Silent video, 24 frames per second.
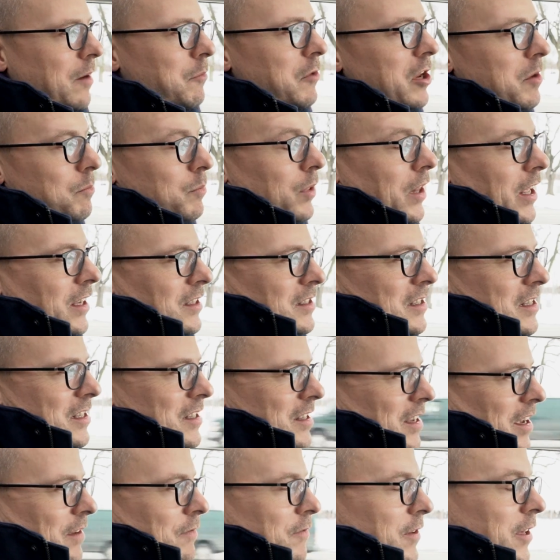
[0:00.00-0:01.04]
many blessings
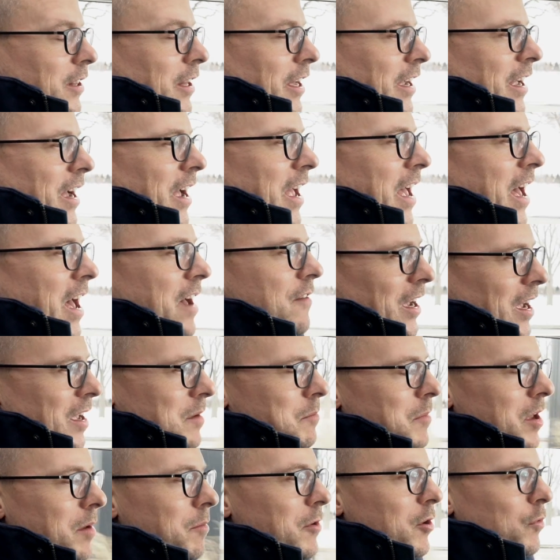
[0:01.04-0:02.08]
I feel like I have. It
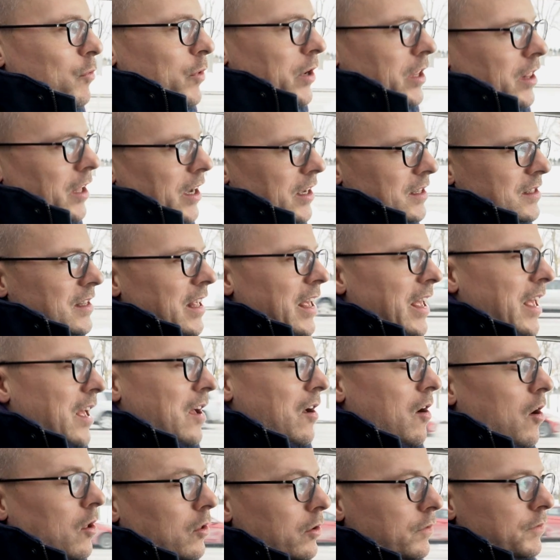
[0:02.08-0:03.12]
made me realize that
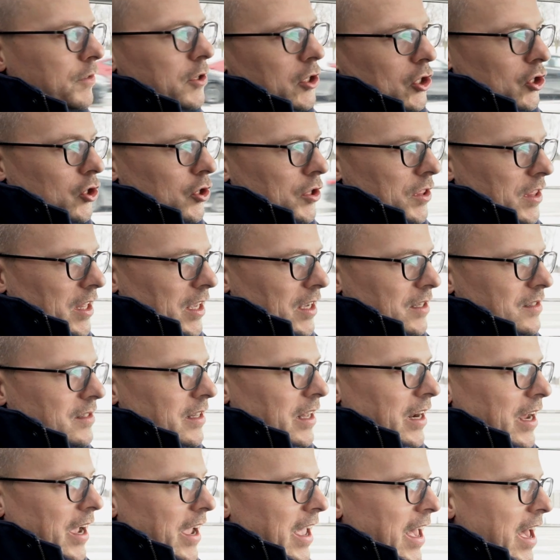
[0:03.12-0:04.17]
all of the good things
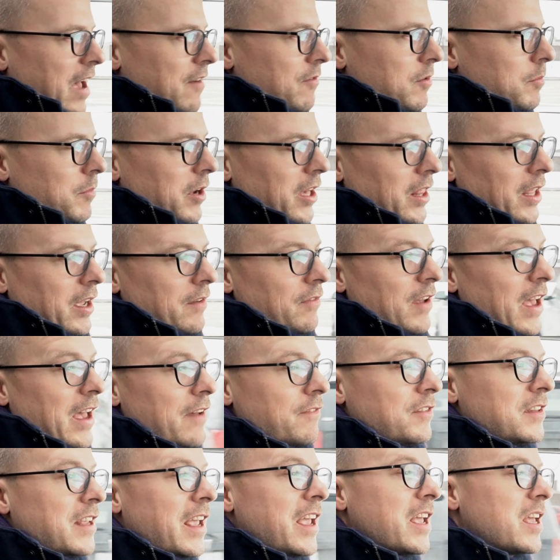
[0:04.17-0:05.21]
that I have in my life
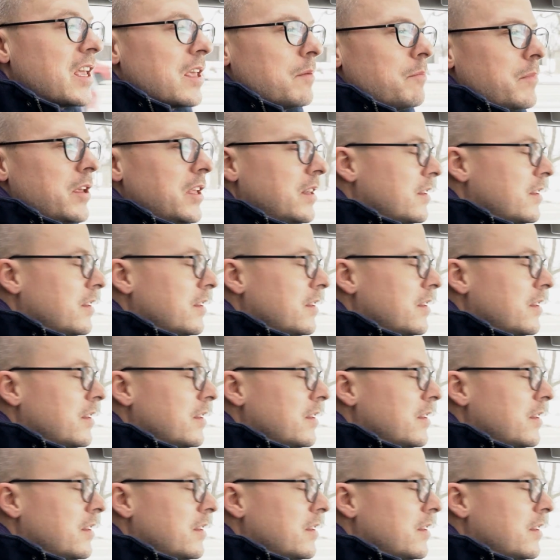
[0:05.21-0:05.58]
have taken me